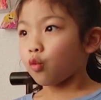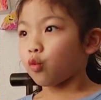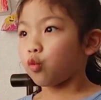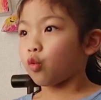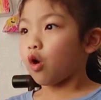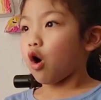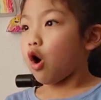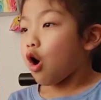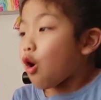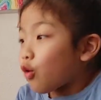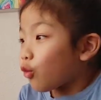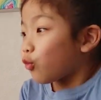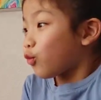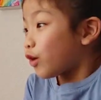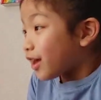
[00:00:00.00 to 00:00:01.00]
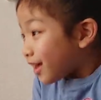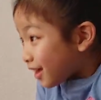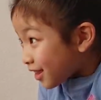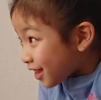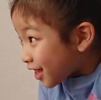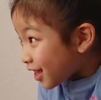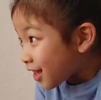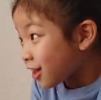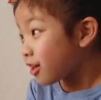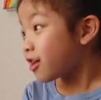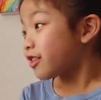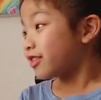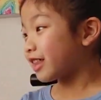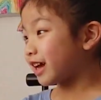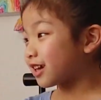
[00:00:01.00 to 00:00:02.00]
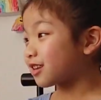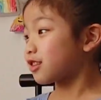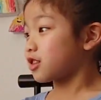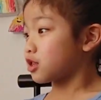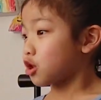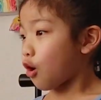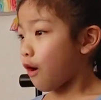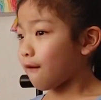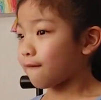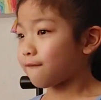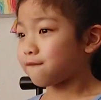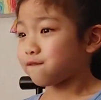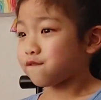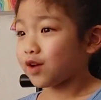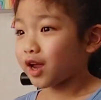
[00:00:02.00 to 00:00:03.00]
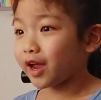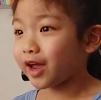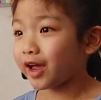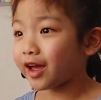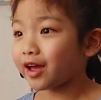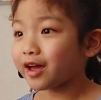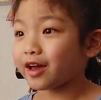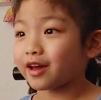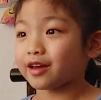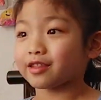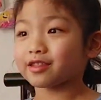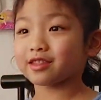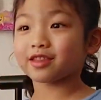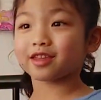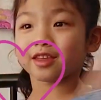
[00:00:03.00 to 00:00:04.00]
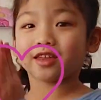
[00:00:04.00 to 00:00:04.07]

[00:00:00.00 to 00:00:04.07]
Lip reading: Oh, really? That's so fast.